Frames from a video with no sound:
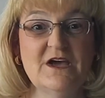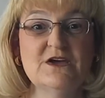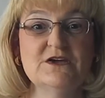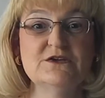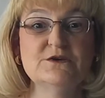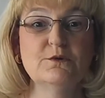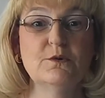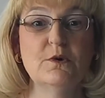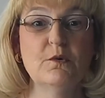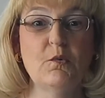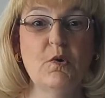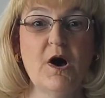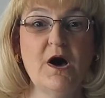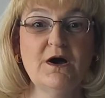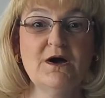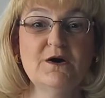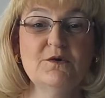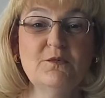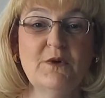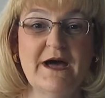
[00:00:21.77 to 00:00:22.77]
You will
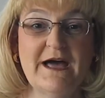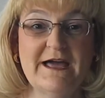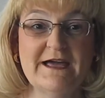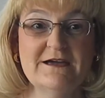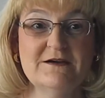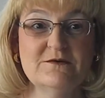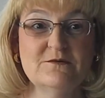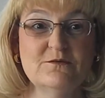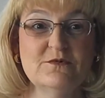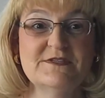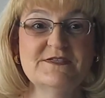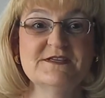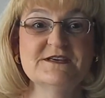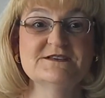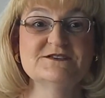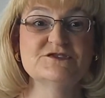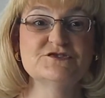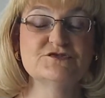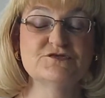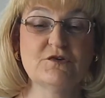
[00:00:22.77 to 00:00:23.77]
walk away with a
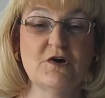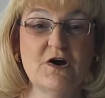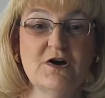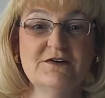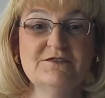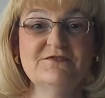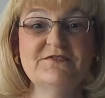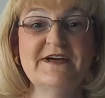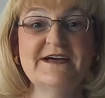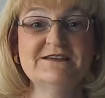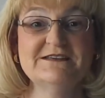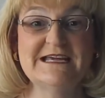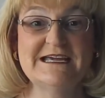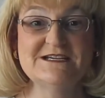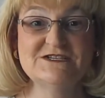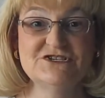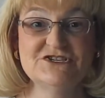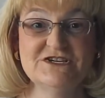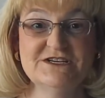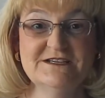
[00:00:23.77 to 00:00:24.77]
strong
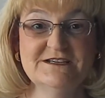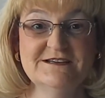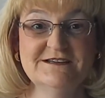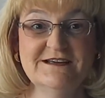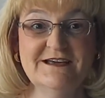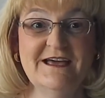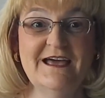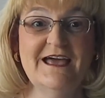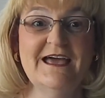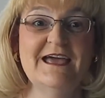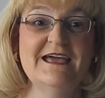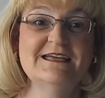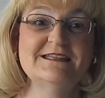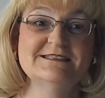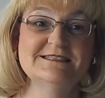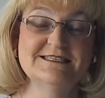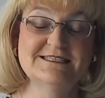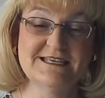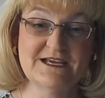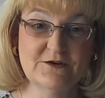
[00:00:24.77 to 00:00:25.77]
foundation
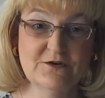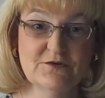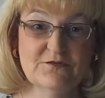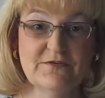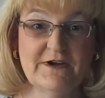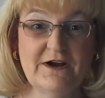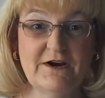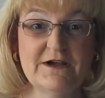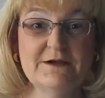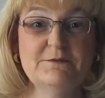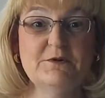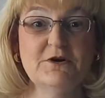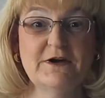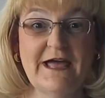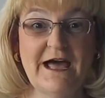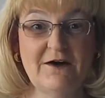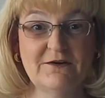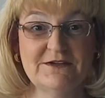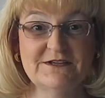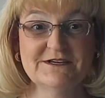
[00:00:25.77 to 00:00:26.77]
in single variable
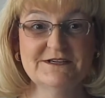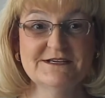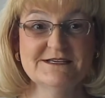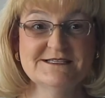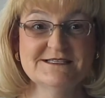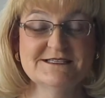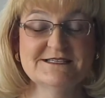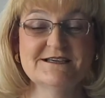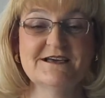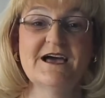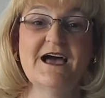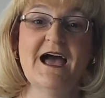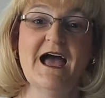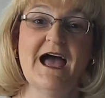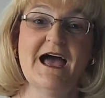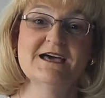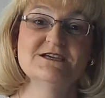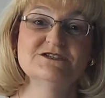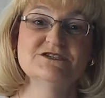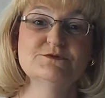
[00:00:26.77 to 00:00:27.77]
calculus,
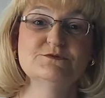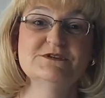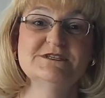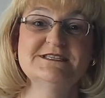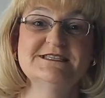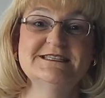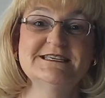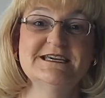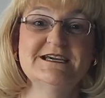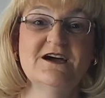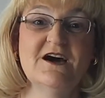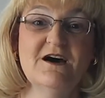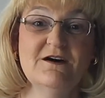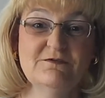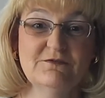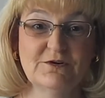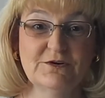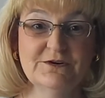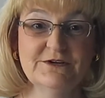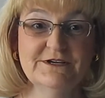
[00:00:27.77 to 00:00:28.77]
as you would see
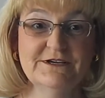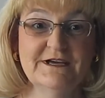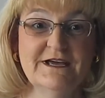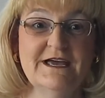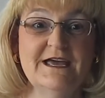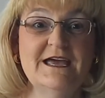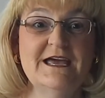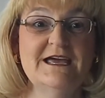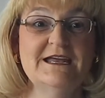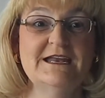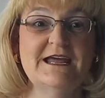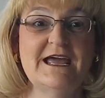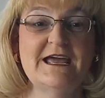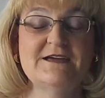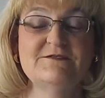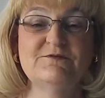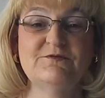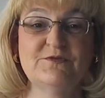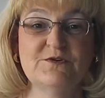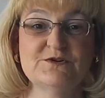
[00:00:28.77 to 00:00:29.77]
covered in
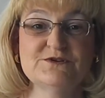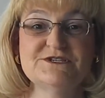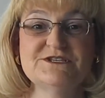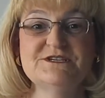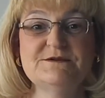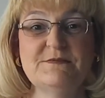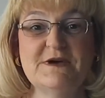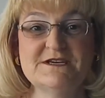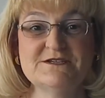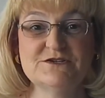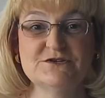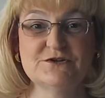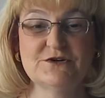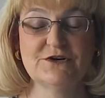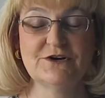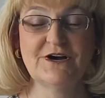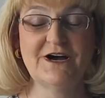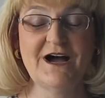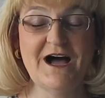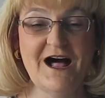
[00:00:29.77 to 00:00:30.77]
a first
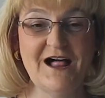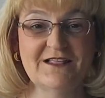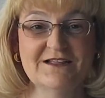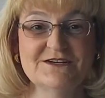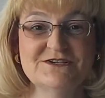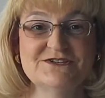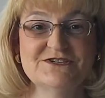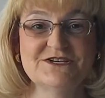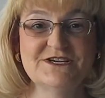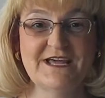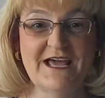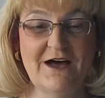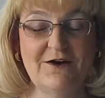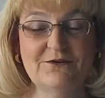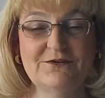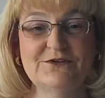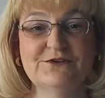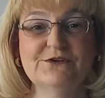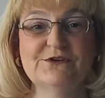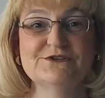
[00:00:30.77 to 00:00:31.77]
semester college
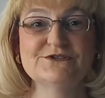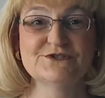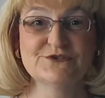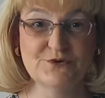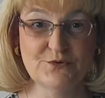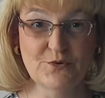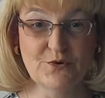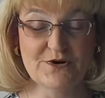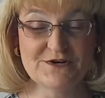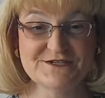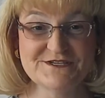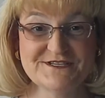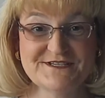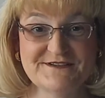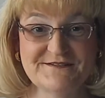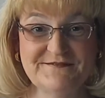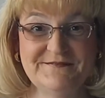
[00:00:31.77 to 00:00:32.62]
calculus course.